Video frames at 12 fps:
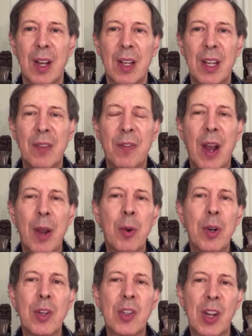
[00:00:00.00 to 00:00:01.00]
If I
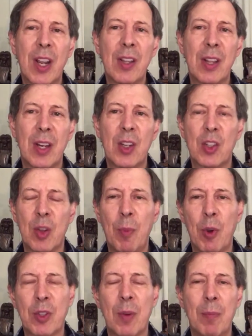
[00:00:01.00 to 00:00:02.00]
were to say that it's the
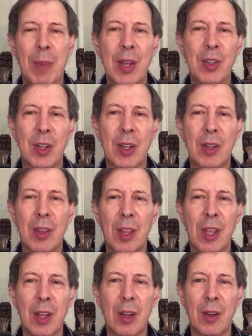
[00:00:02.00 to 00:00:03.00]
most amazing
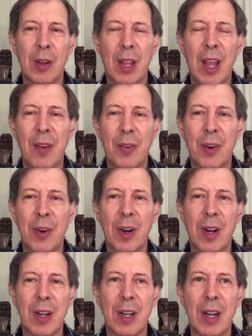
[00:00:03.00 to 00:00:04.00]
thing ever,
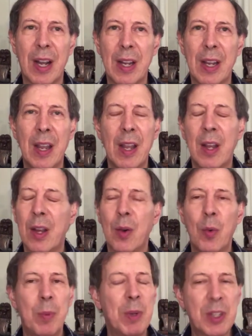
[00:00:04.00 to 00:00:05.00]
I
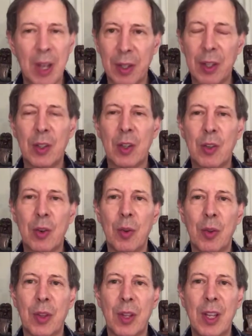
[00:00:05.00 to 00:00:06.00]
would be telling the
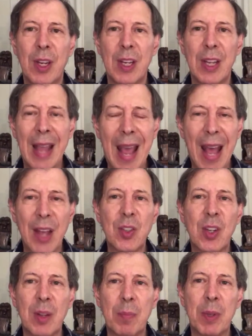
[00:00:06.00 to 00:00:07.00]
truth. It
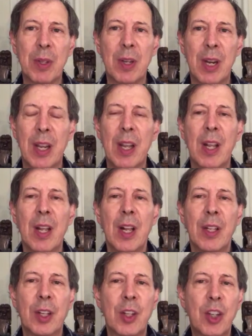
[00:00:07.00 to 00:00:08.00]
has the ability
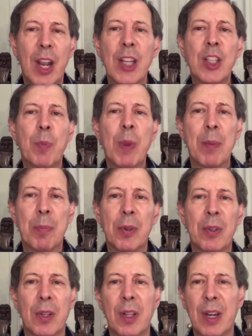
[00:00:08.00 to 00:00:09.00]
to change
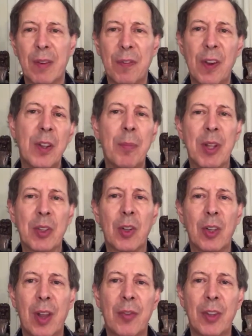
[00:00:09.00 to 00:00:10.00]
people at a fundamental
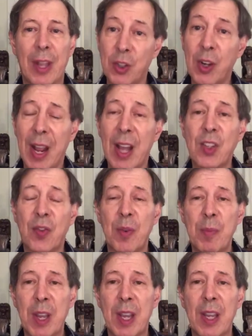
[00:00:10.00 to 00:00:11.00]
level, as it has for
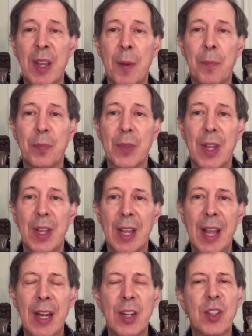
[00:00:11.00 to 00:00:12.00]
me.
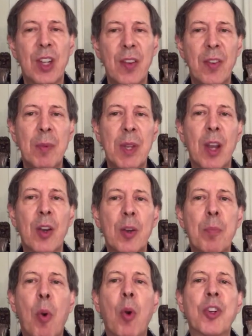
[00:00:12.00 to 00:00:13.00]
And it's given me a
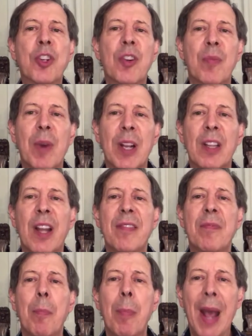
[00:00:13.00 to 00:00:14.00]
good portion of my
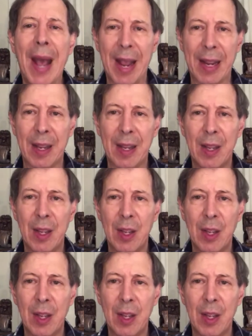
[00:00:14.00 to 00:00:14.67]
life back.